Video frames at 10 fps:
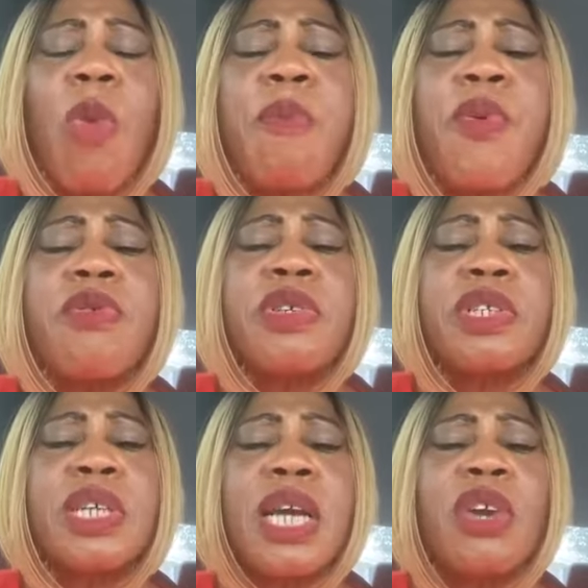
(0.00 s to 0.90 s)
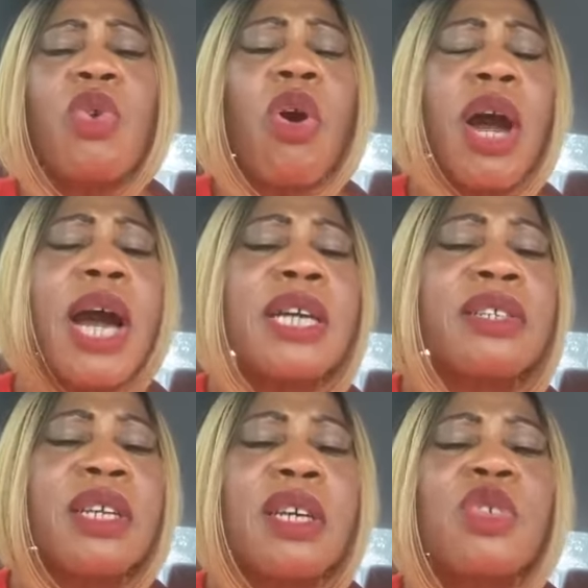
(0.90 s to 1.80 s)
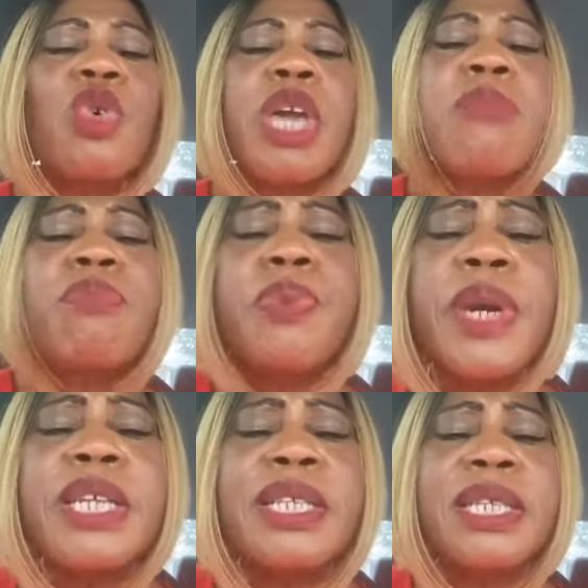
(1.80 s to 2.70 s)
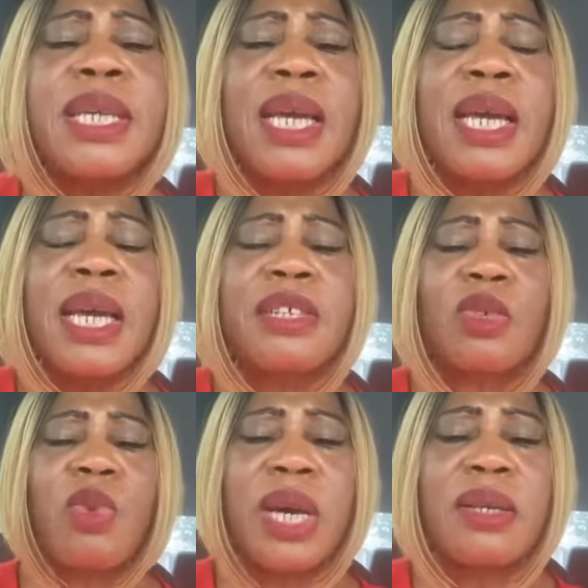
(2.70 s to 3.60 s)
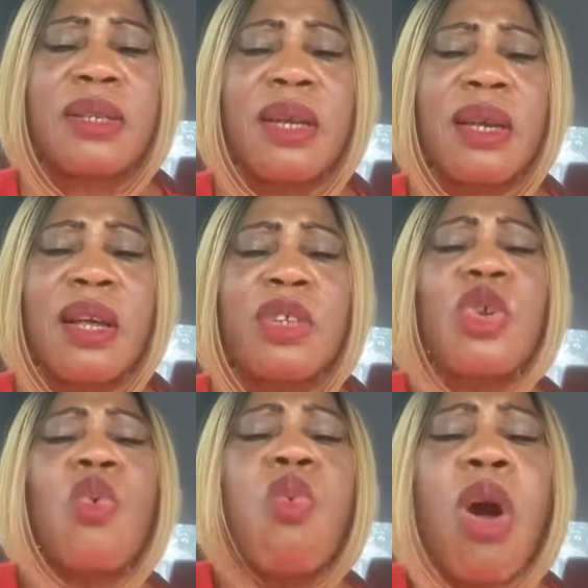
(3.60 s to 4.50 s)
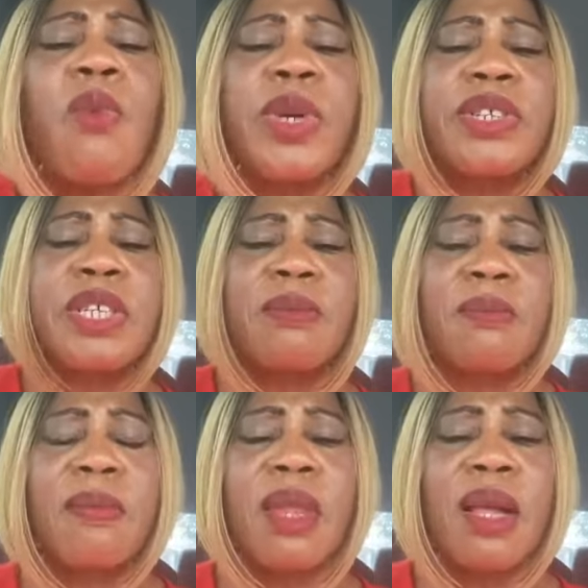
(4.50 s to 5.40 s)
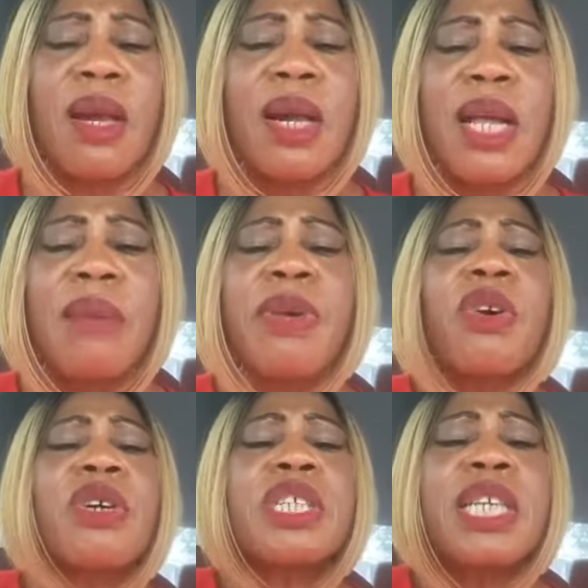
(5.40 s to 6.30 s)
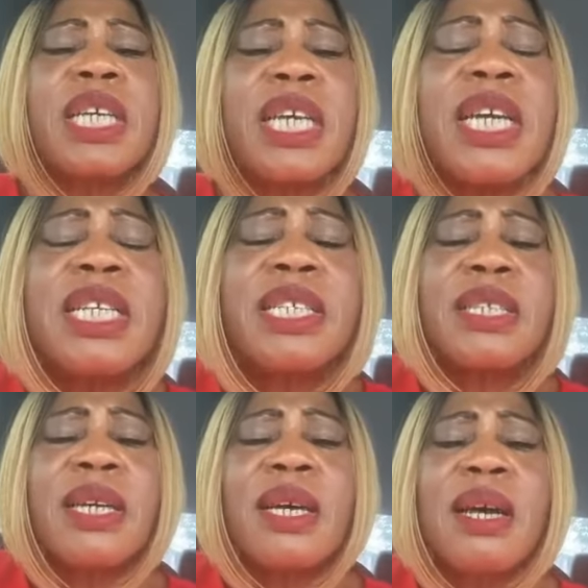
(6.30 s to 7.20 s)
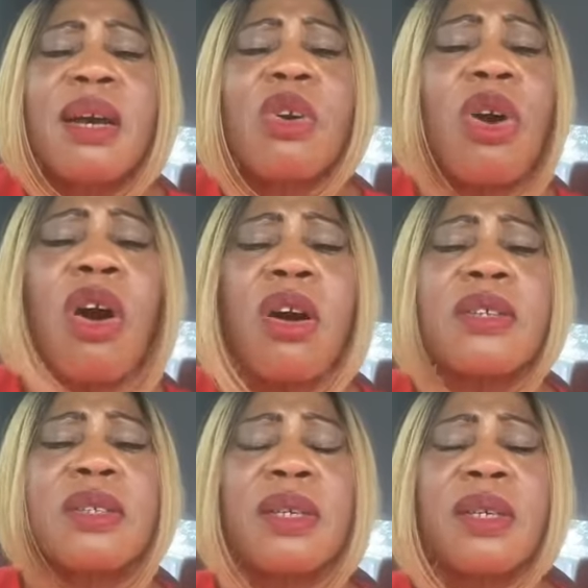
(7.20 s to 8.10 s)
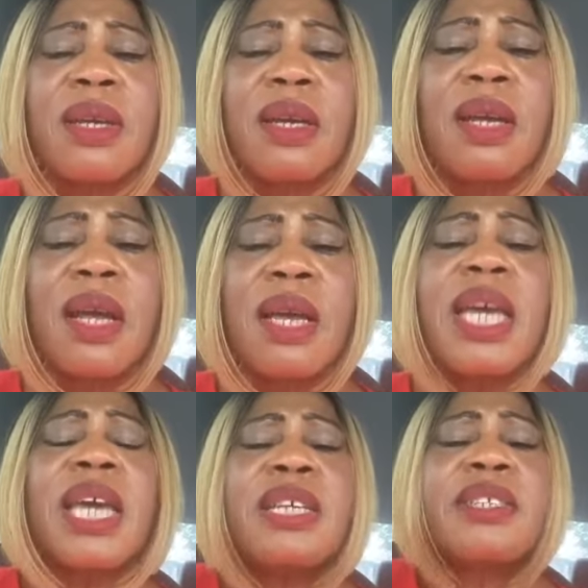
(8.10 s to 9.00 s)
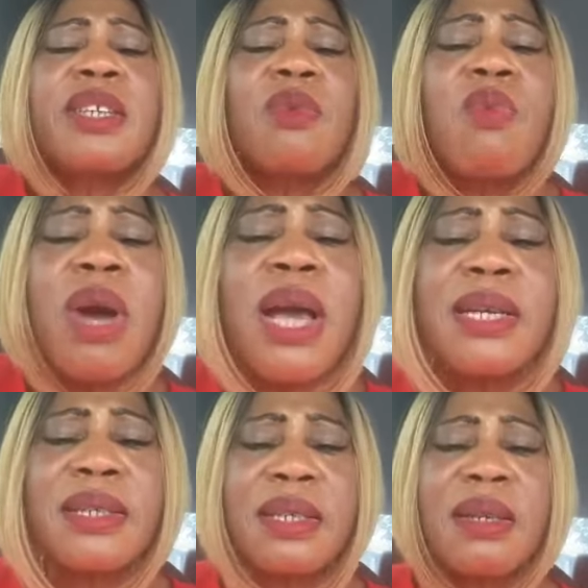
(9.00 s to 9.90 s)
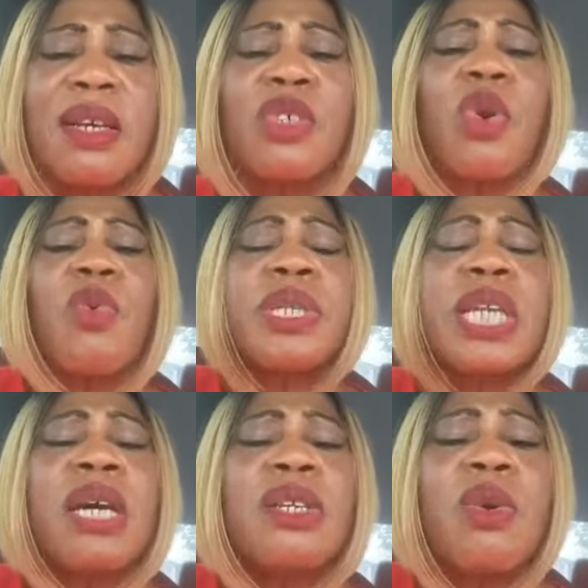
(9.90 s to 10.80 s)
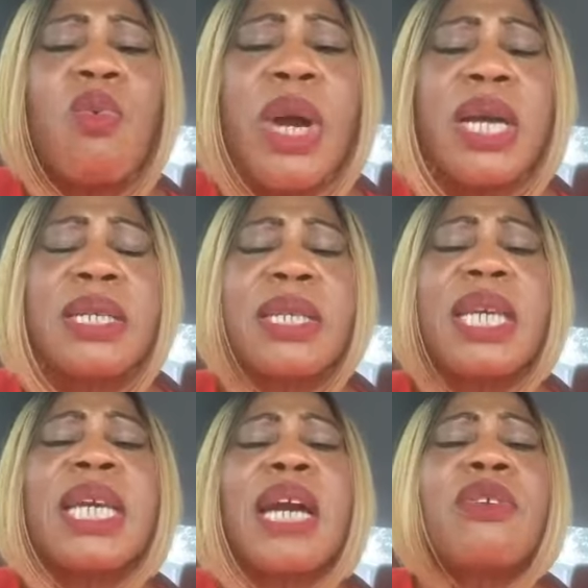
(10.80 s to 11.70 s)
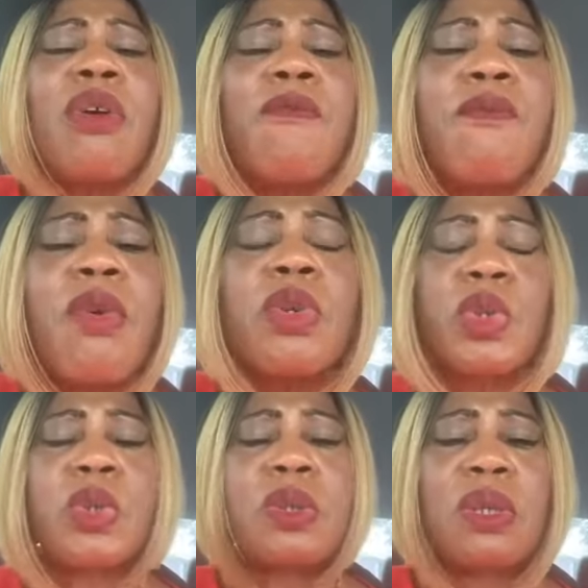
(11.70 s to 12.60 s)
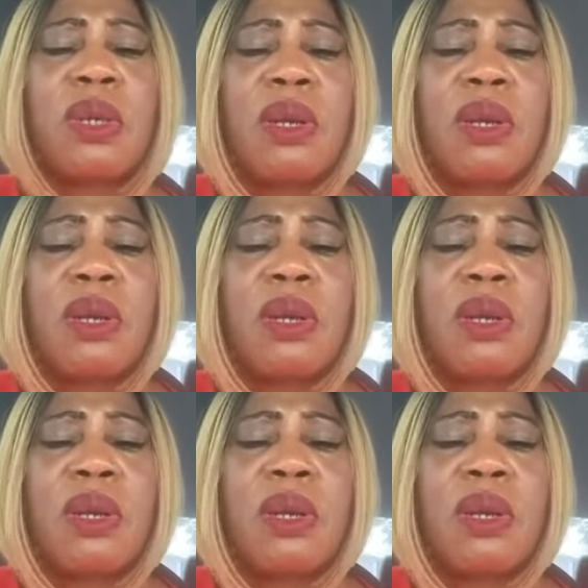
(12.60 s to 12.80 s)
opens your heart to embrace His word, to walk with Him. Because He is God, He is the word. So without the word, He cannot function.